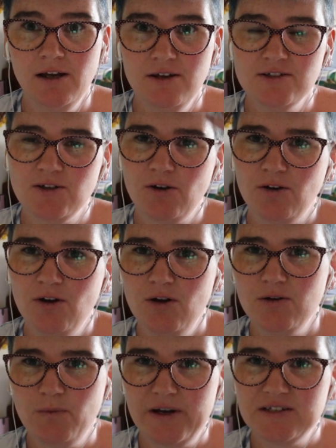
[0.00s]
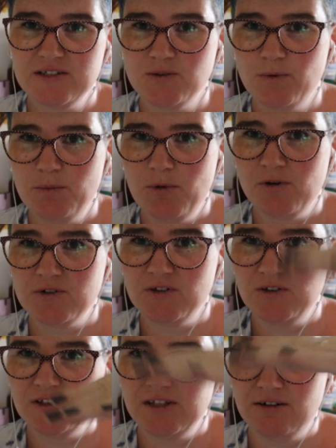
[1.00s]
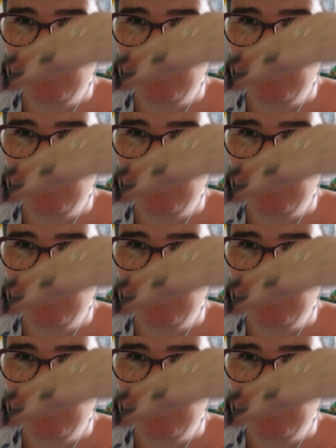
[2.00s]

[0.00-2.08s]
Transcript: So whales swim horizontally,